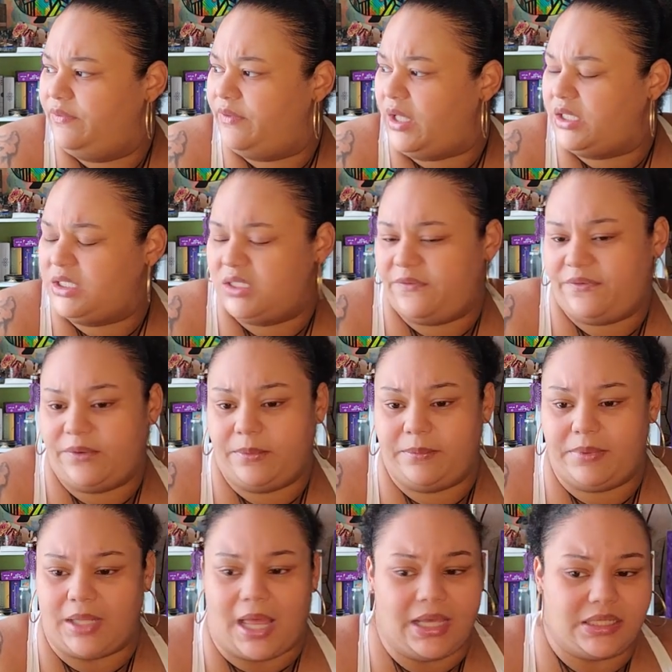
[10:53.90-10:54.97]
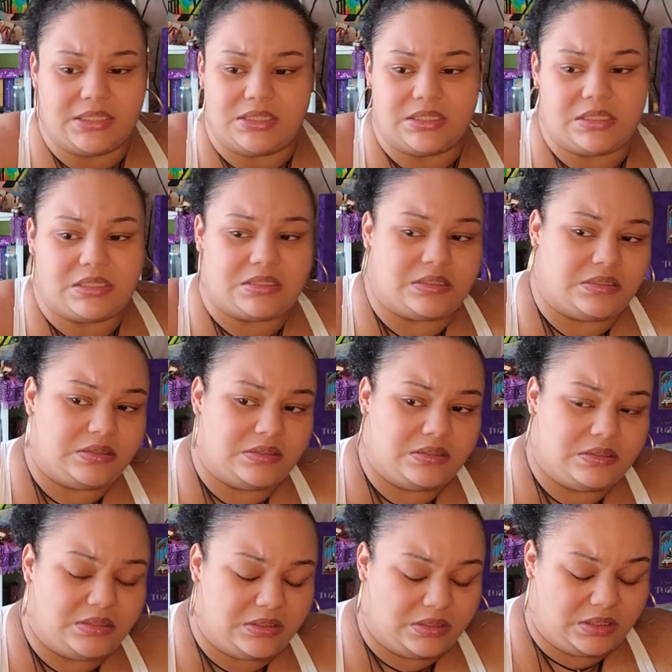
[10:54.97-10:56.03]
just feel blockages.
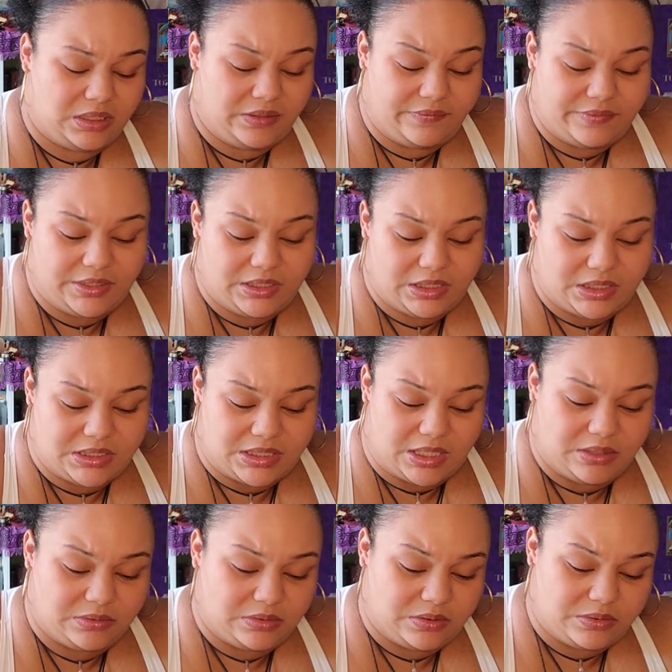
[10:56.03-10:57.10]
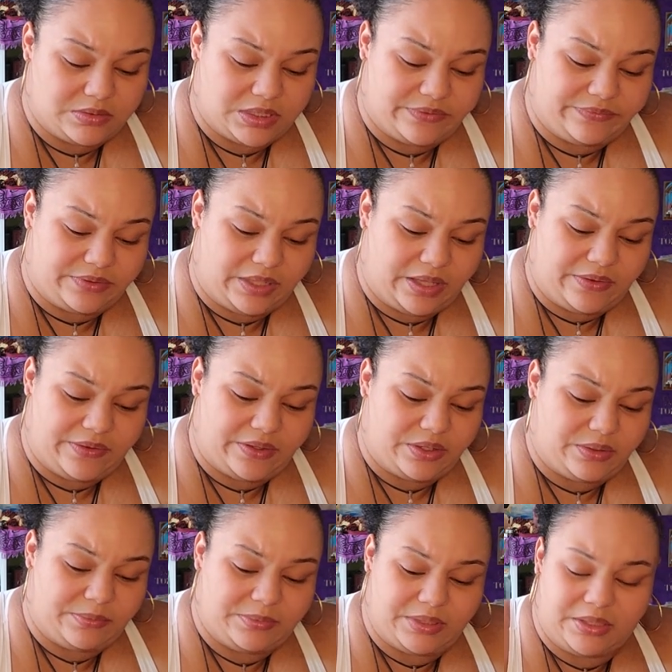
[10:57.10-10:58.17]
Even in the downloads, even how they
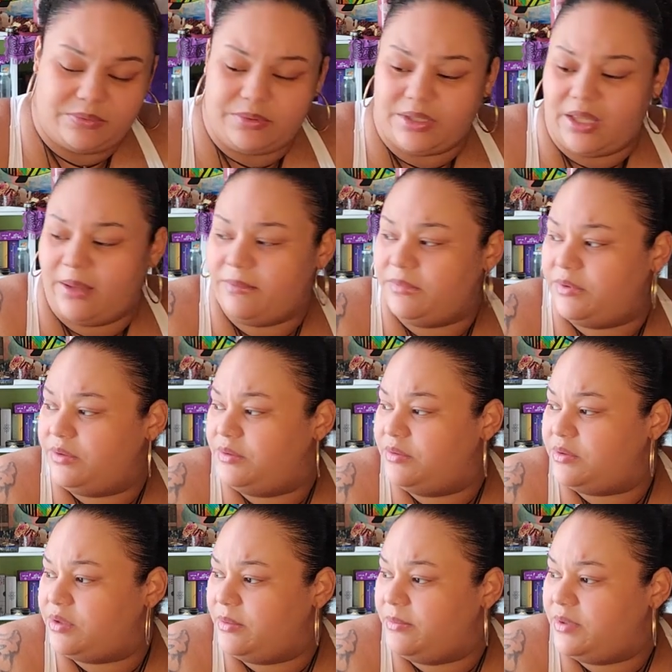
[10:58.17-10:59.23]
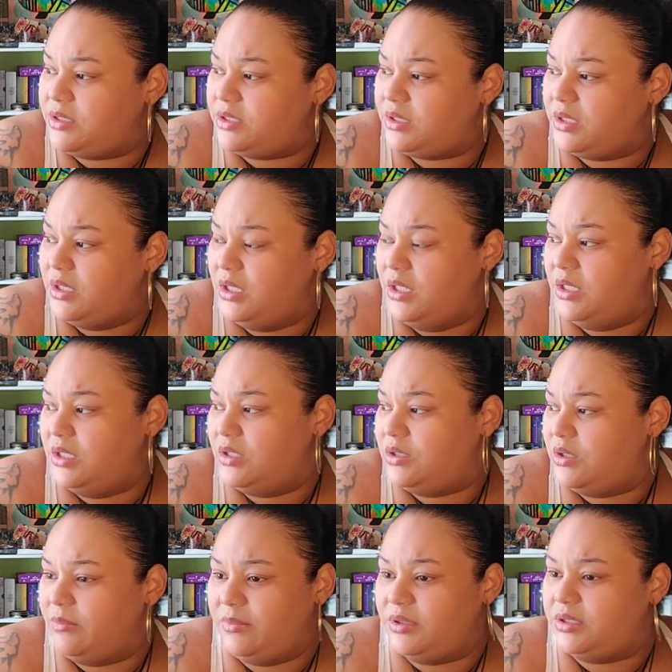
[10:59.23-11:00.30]
normally would come through so
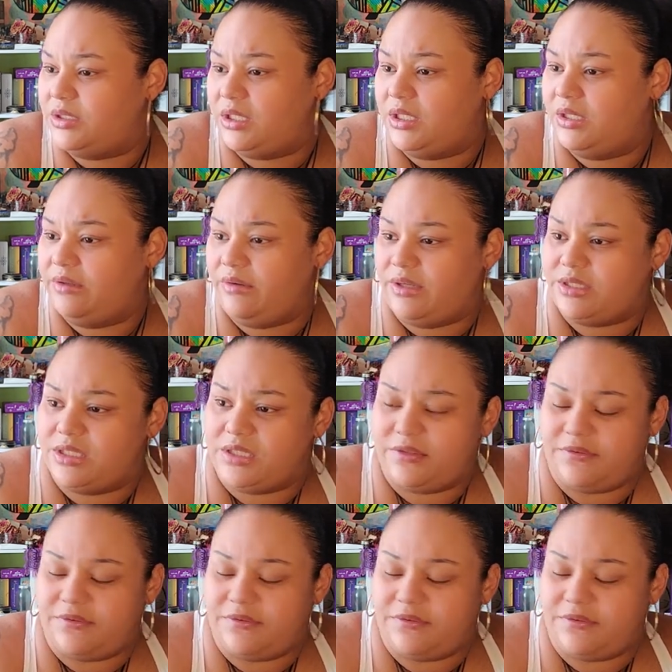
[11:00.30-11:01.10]
much clearer, I just